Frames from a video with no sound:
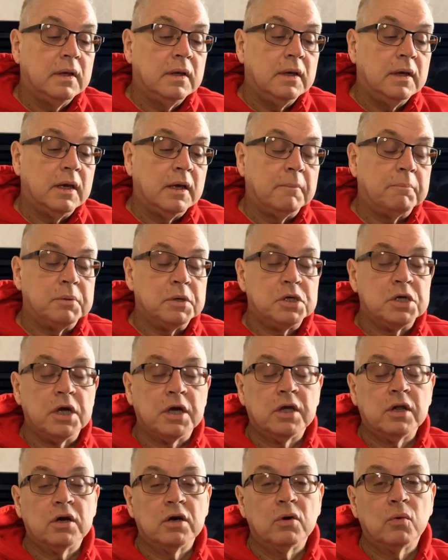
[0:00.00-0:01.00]
In
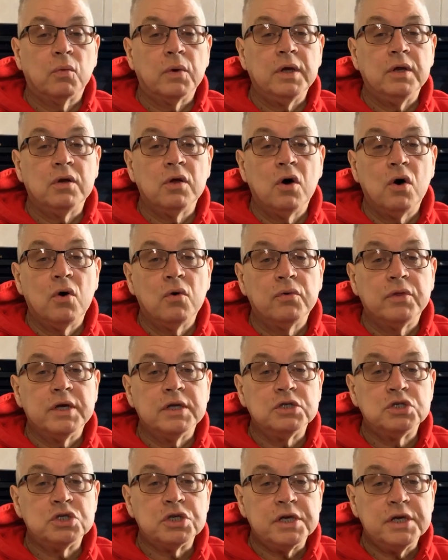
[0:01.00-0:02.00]
particular, we know that
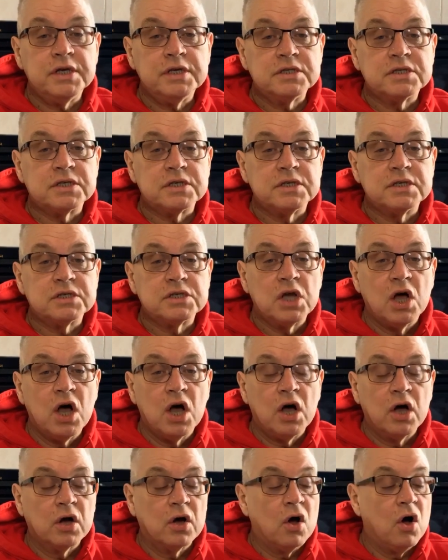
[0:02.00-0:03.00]
Jesus
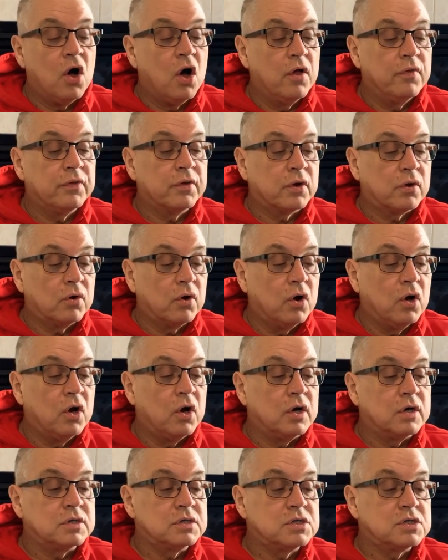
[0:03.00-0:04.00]
hung on the
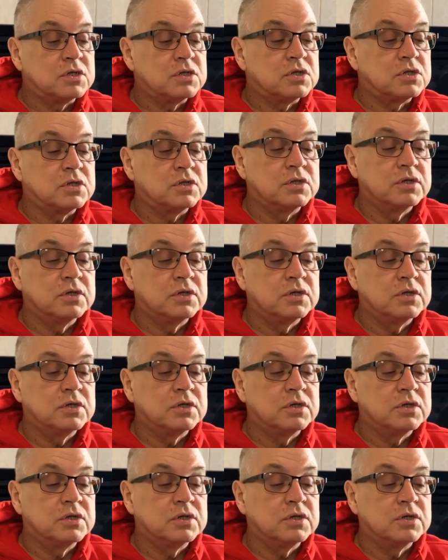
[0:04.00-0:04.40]
cross